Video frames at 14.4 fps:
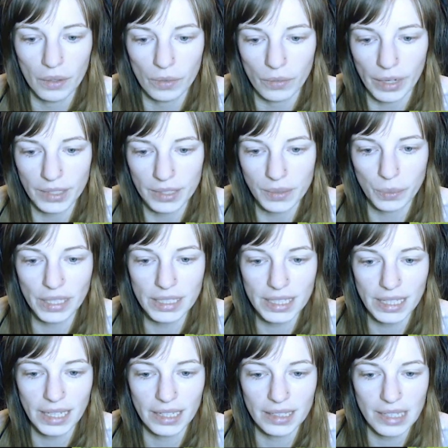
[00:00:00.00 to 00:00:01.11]
Right, Wind
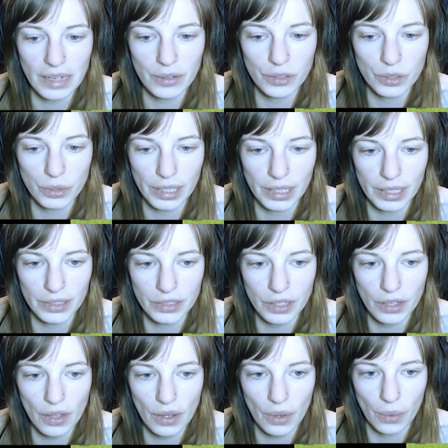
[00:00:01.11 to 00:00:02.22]
Clan territory, let's
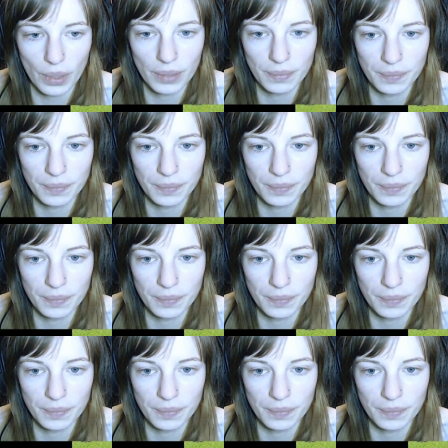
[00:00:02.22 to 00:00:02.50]
go!